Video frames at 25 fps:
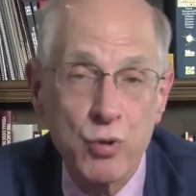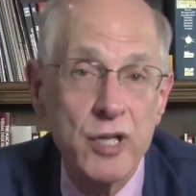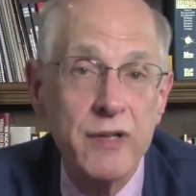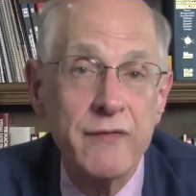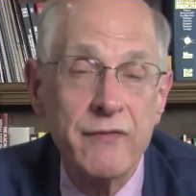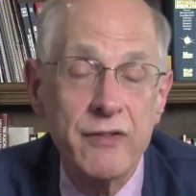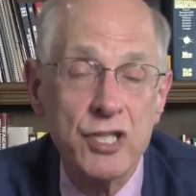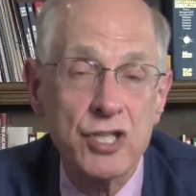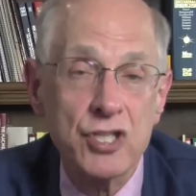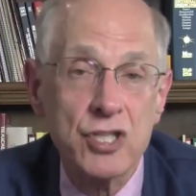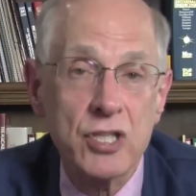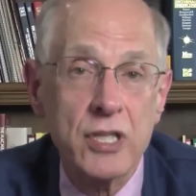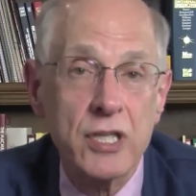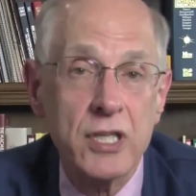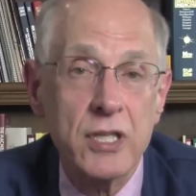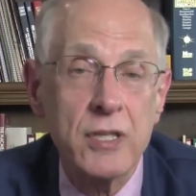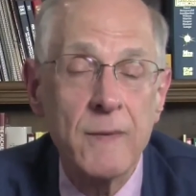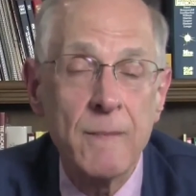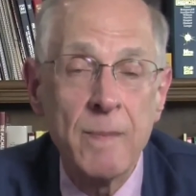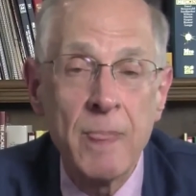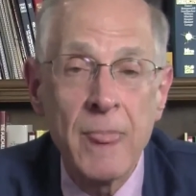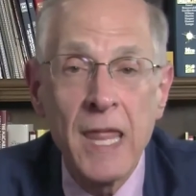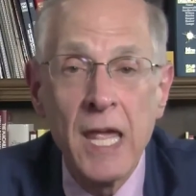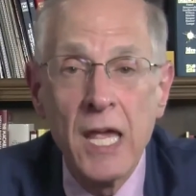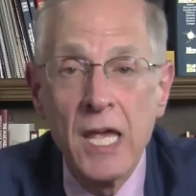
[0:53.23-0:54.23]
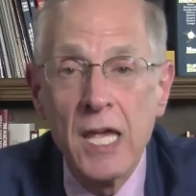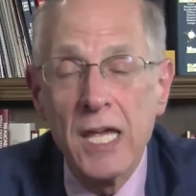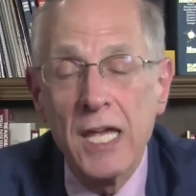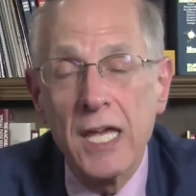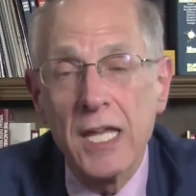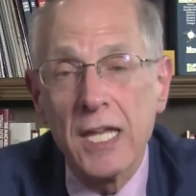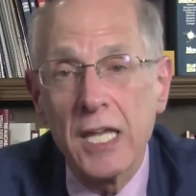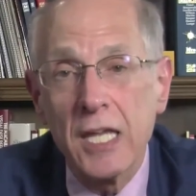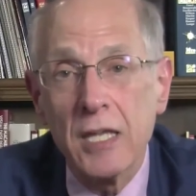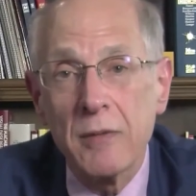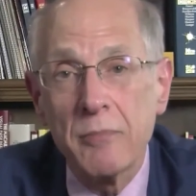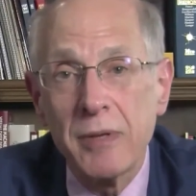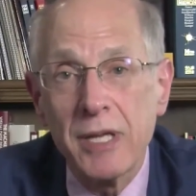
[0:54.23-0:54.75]
Previously,
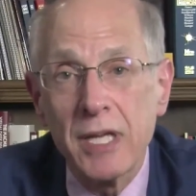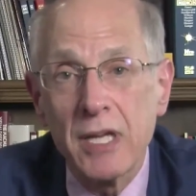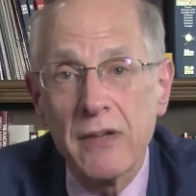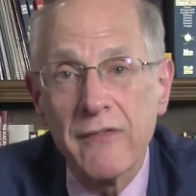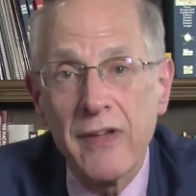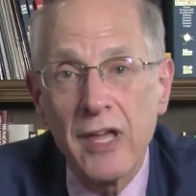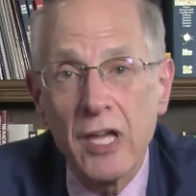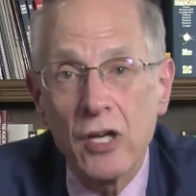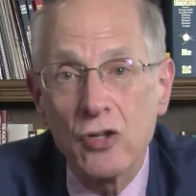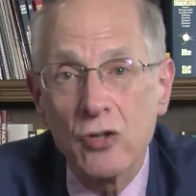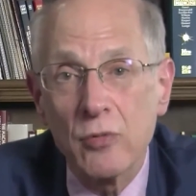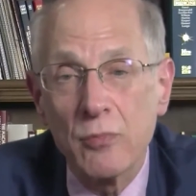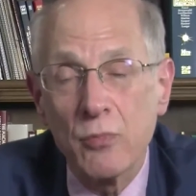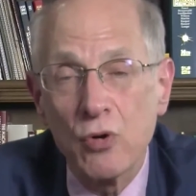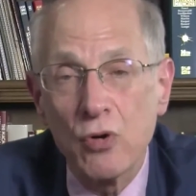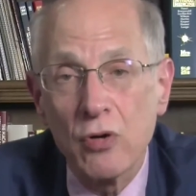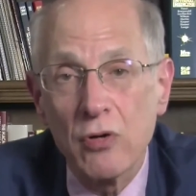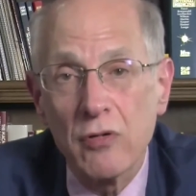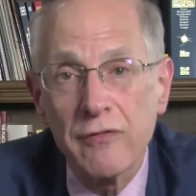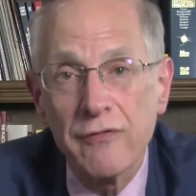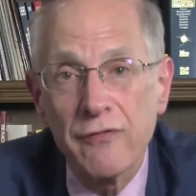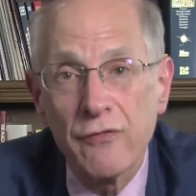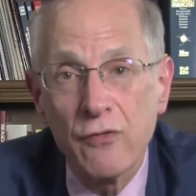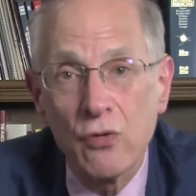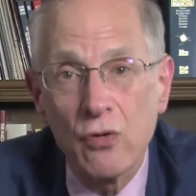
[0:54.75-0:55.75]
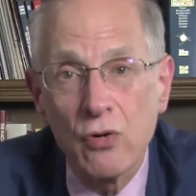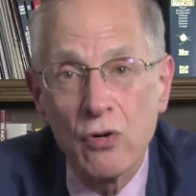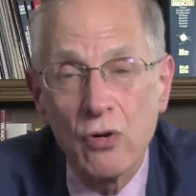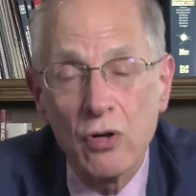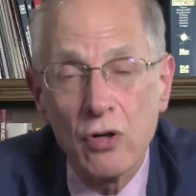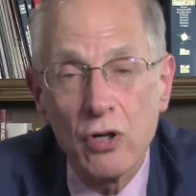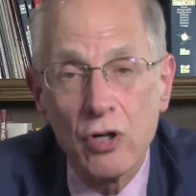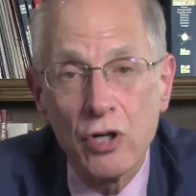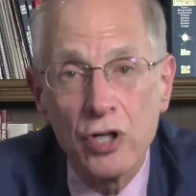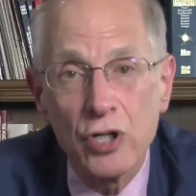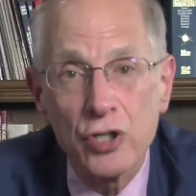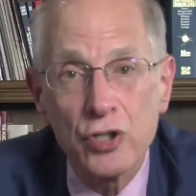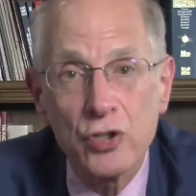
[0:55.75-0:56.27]
it had been available
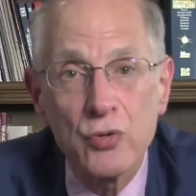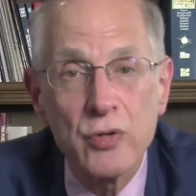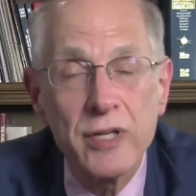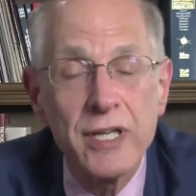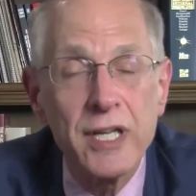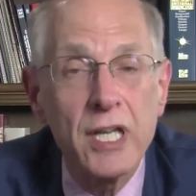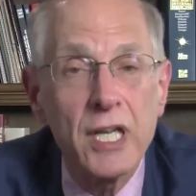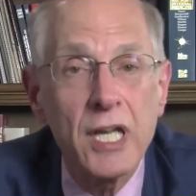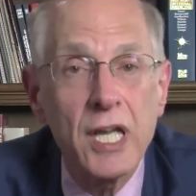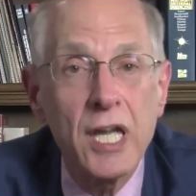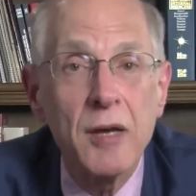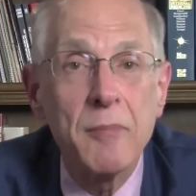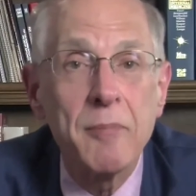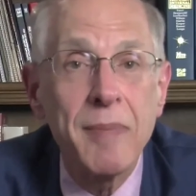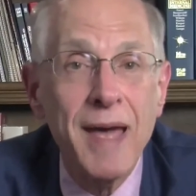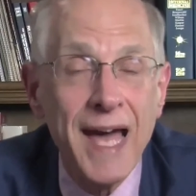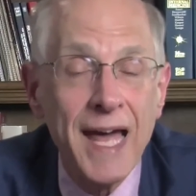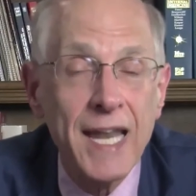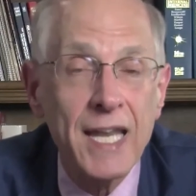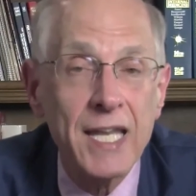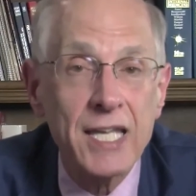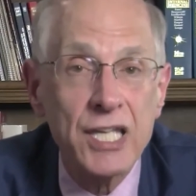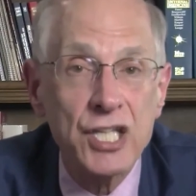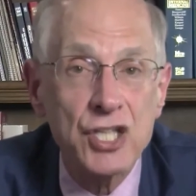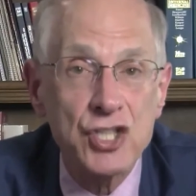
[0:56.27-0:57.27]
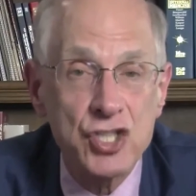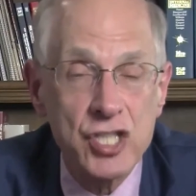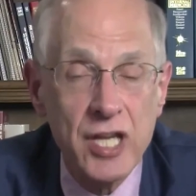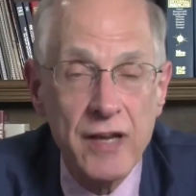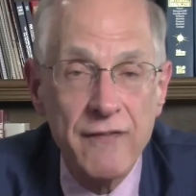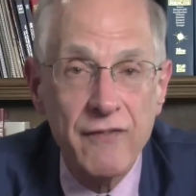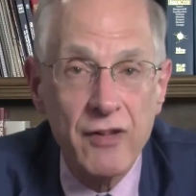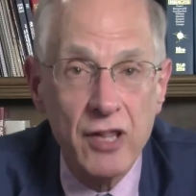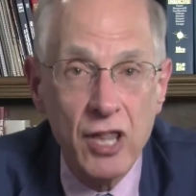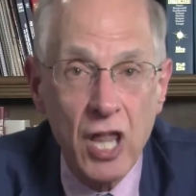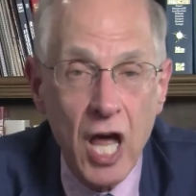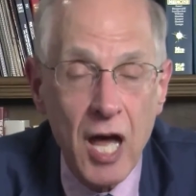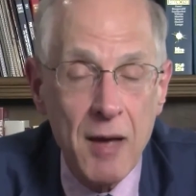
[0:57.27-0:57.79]
for treating hepatic
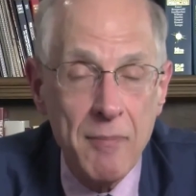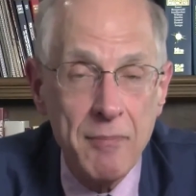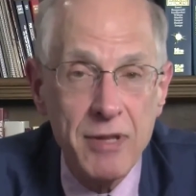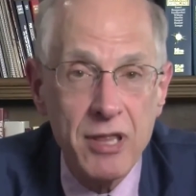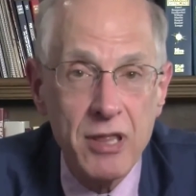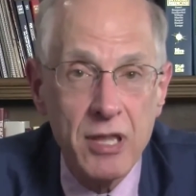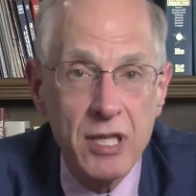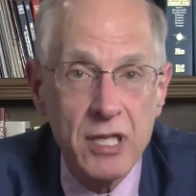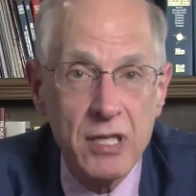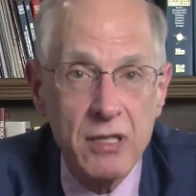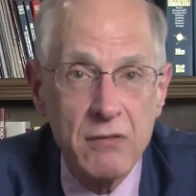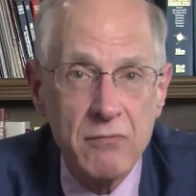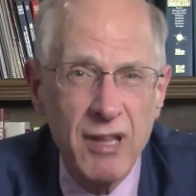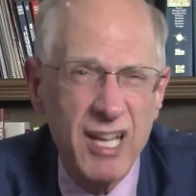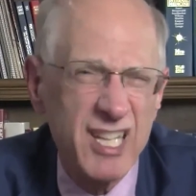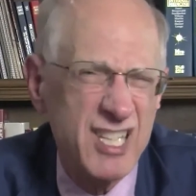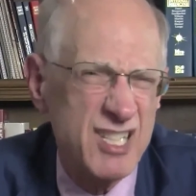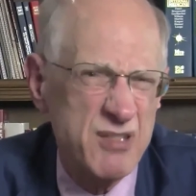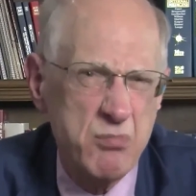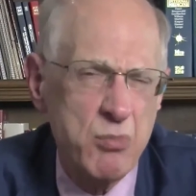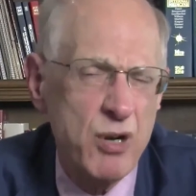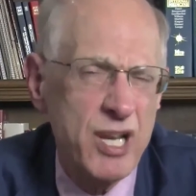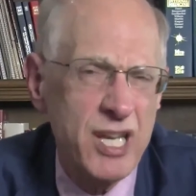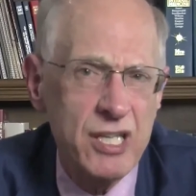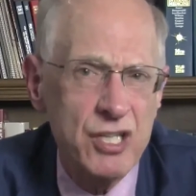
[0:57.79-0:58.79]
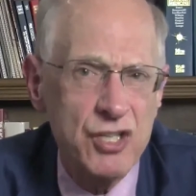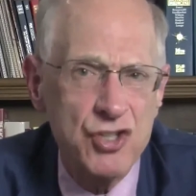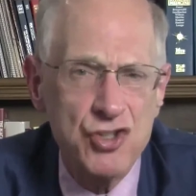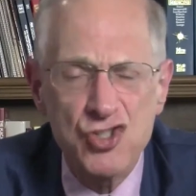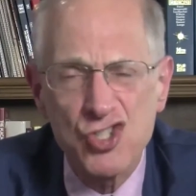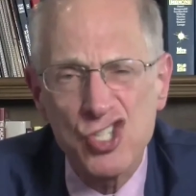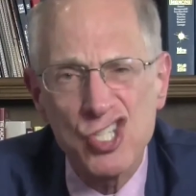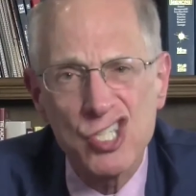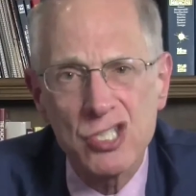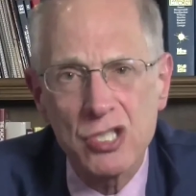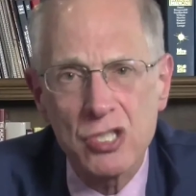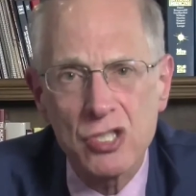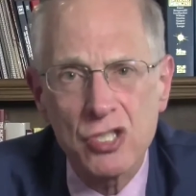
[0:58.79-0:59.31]
encephalopathy, that's brain
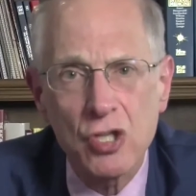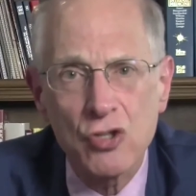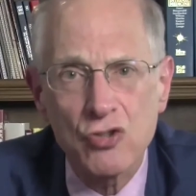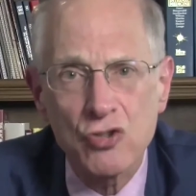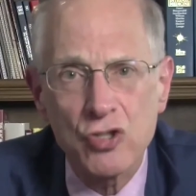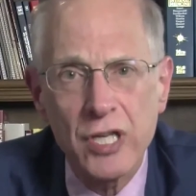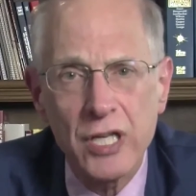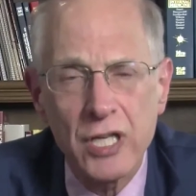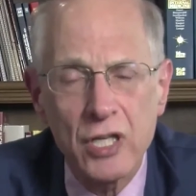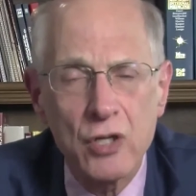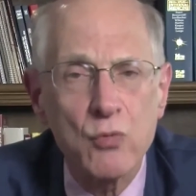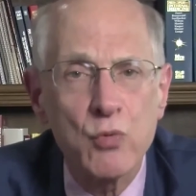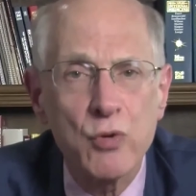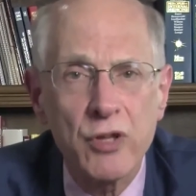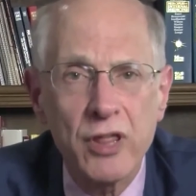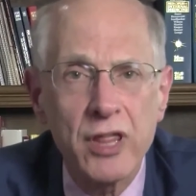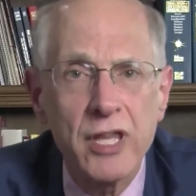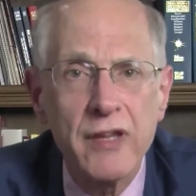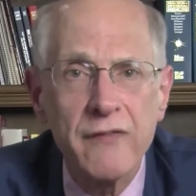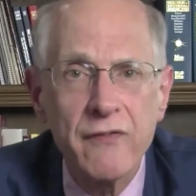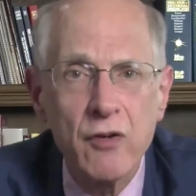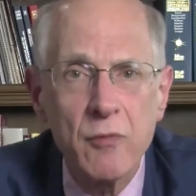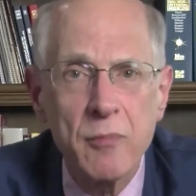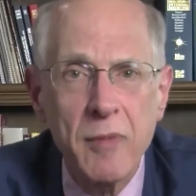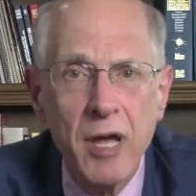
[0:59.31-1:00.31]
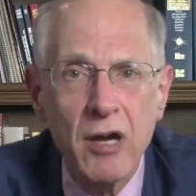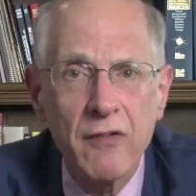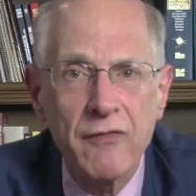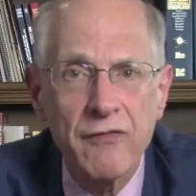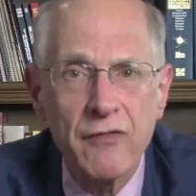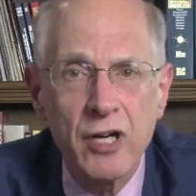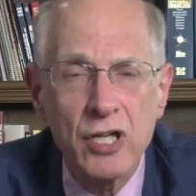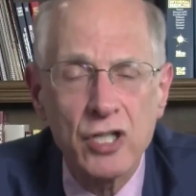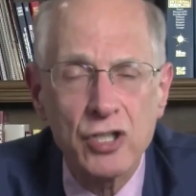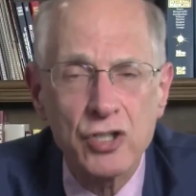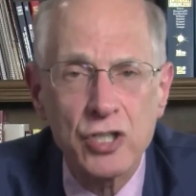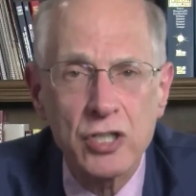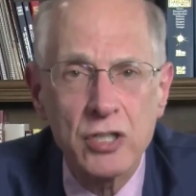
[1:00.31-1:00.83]
disease associated with liver
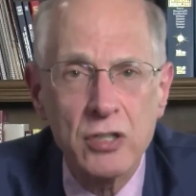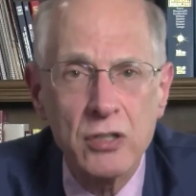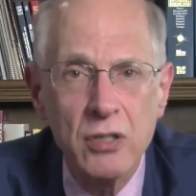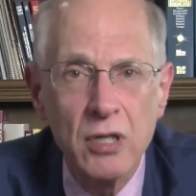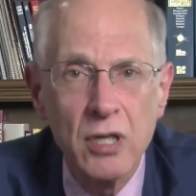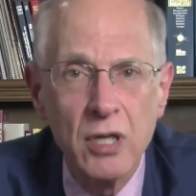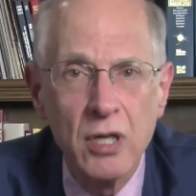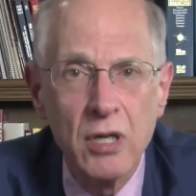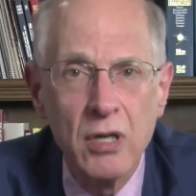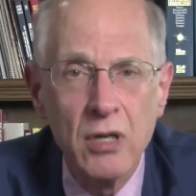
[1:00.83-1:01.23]
malfunction,